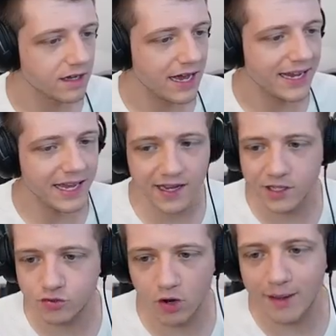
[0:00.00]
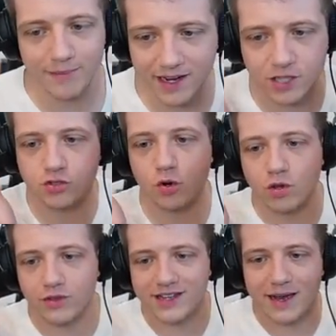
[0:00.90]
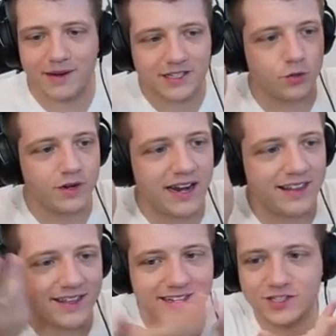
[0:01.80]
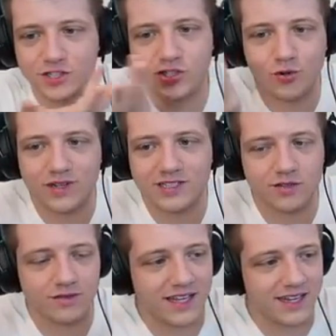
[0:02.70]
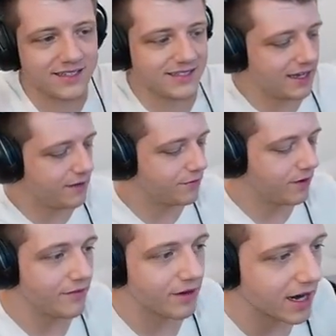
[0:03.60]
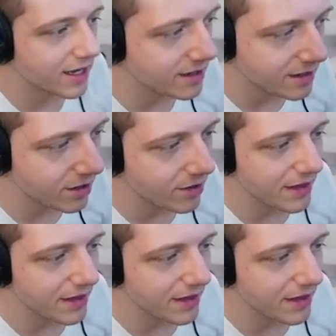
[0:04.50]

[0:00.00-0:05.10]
I can't control. I'm not controlling this. I'm not doing anything. It's just doing its own thing. It's taking forever. I could have done all that